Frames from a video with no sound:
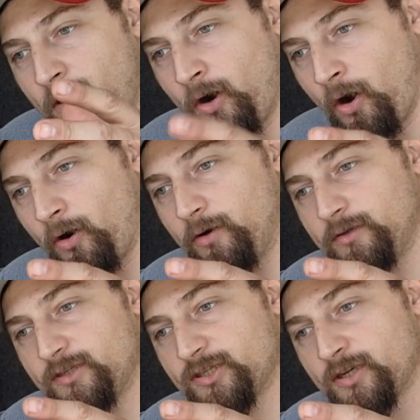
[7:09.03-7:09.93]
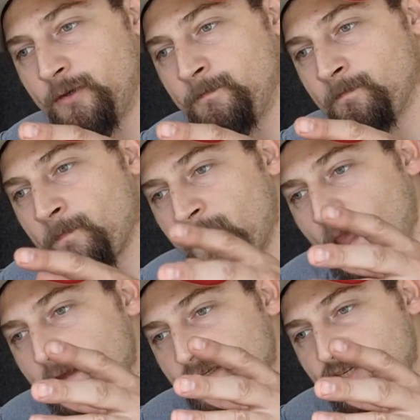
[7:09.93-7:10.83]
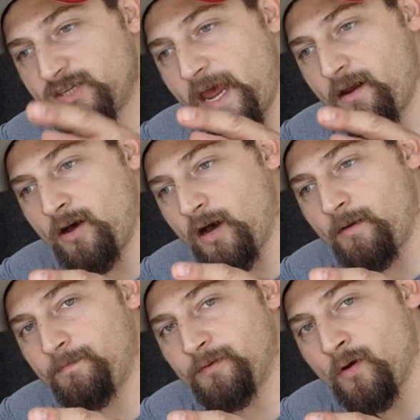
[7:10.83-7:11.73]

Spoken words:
hers set up